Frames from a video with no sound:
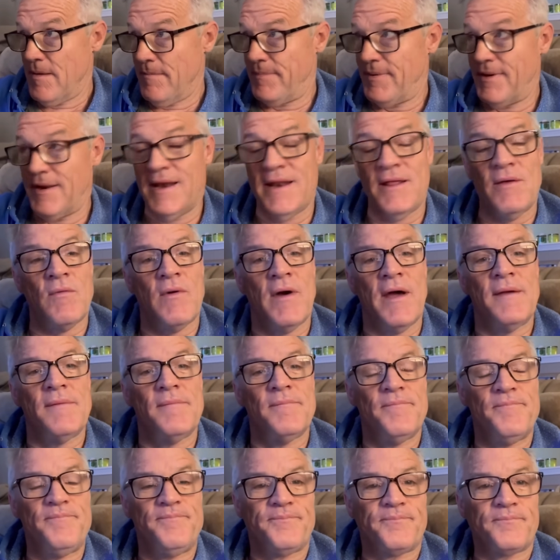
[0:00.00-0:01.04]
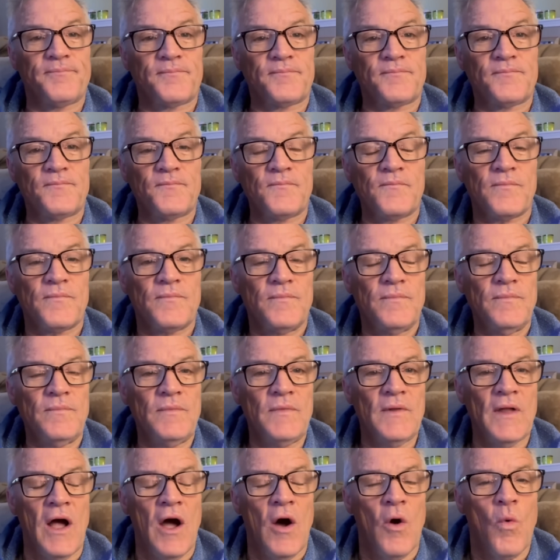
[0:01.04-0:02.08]
But anyway,
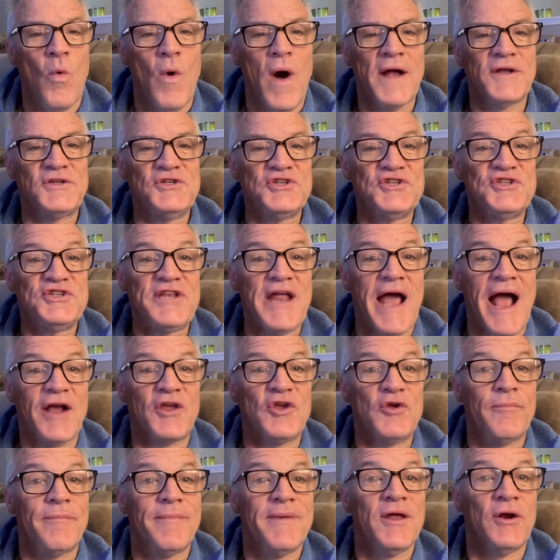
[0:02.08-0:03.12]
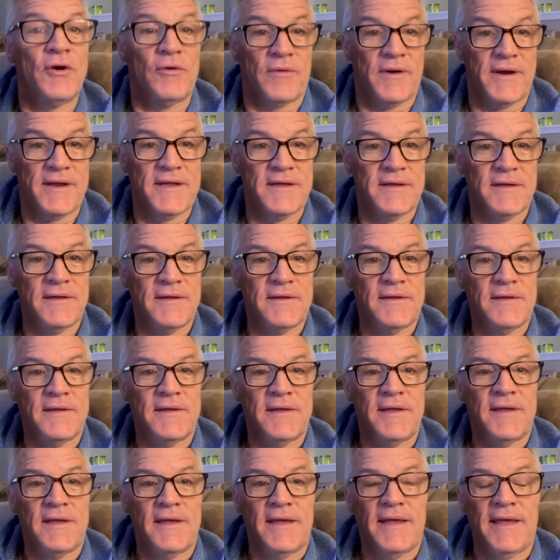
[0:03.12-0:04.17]
I'll watch his documentary.
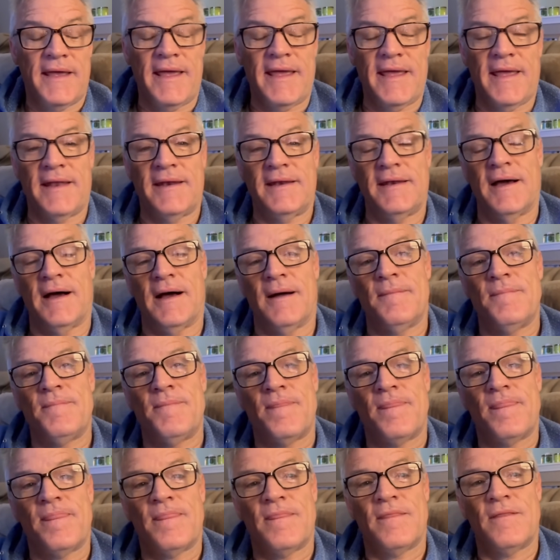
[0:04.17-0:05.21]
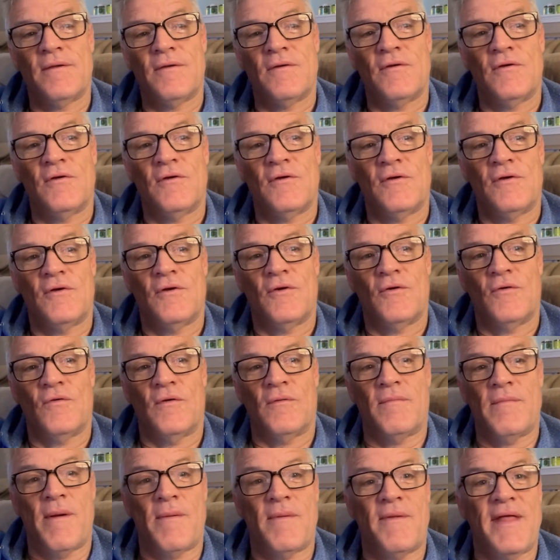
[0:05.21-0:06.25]
And
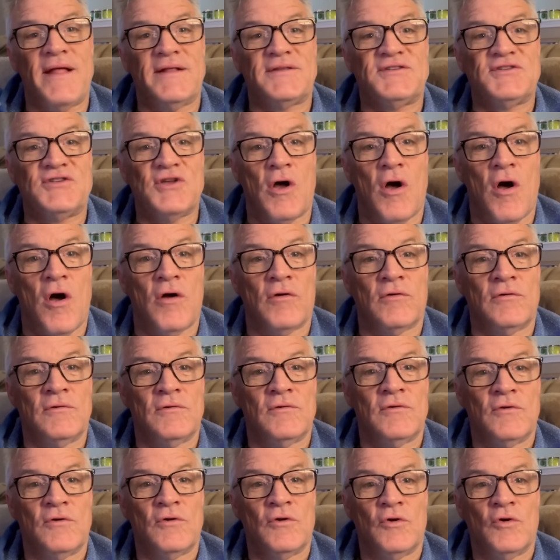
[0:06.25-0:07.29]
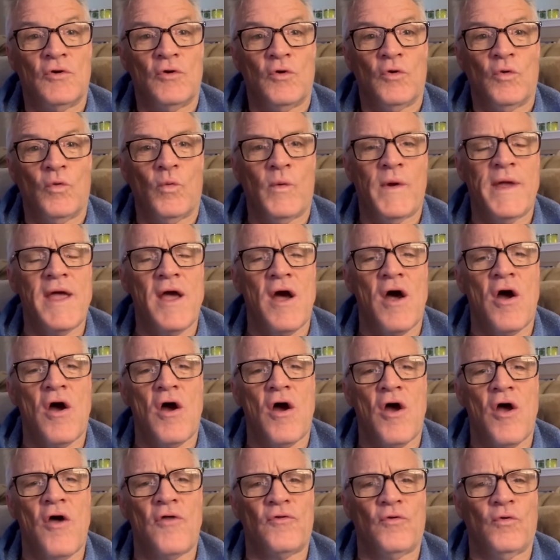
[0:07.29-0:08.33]
remember that song? We
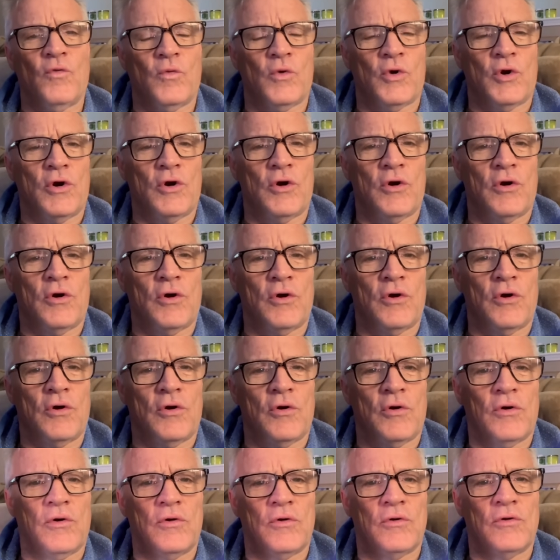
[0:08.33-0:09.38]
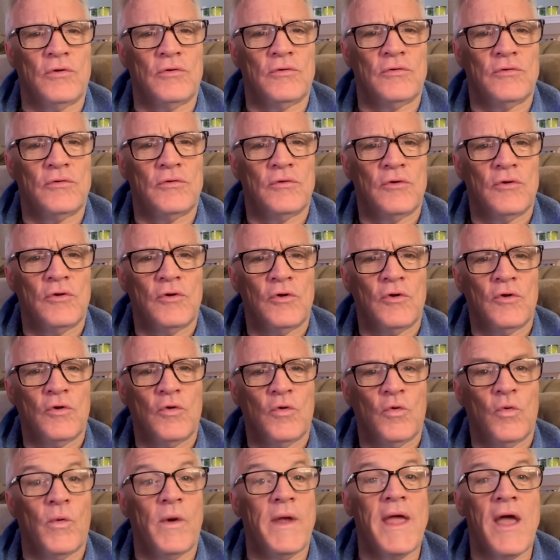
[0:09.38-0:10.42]
are the world.
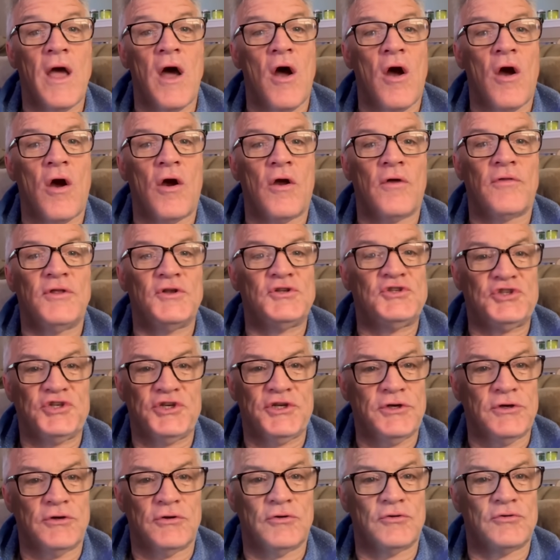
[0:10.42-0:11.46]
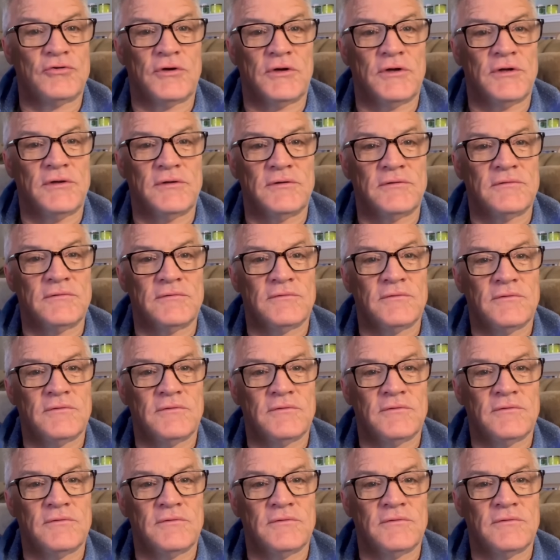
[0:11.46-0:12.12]
We are the children.